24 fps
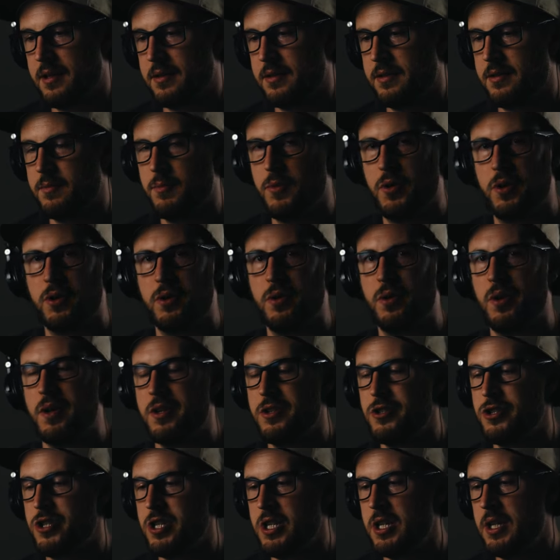a little more
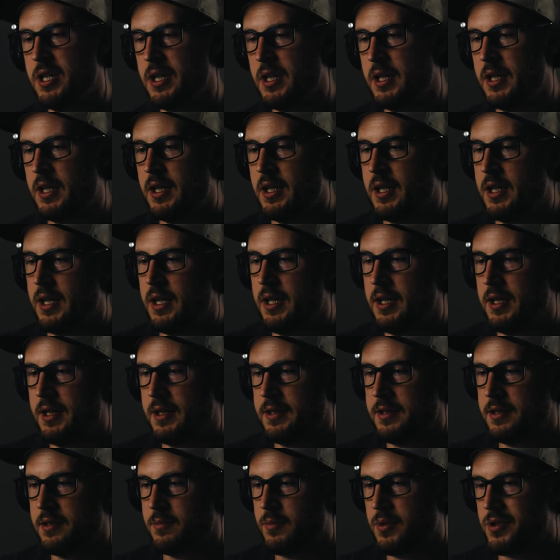grungy, uh,
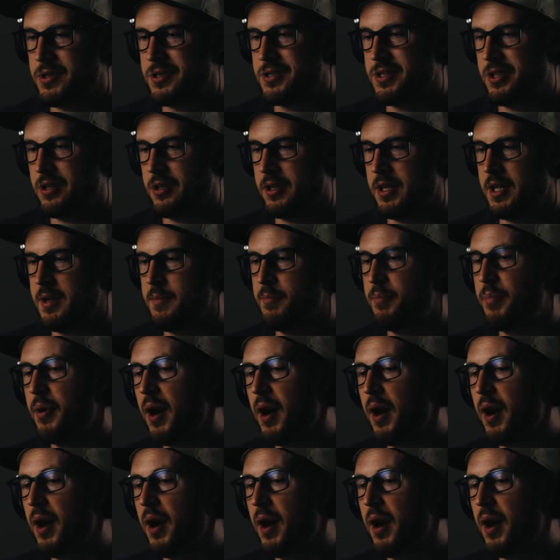a little more dirty.